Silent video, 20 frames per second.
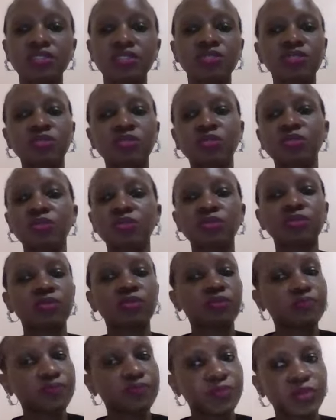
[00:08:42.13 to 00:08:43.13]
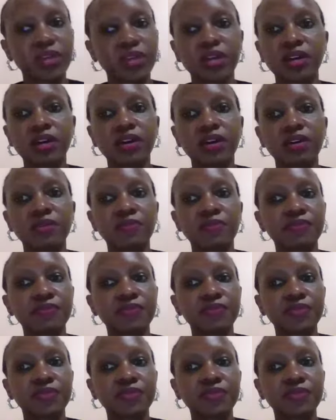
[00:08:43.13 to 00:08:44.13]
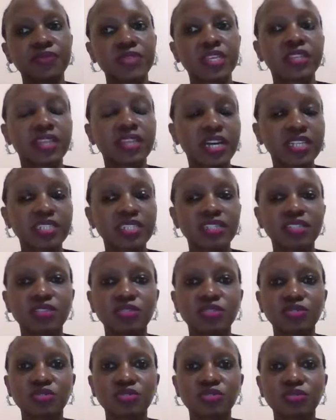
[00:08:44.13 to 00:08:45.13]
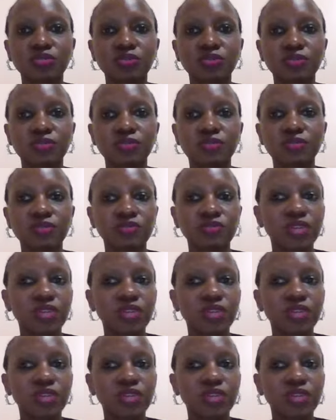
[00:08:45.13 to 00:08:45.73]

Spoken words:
So that is to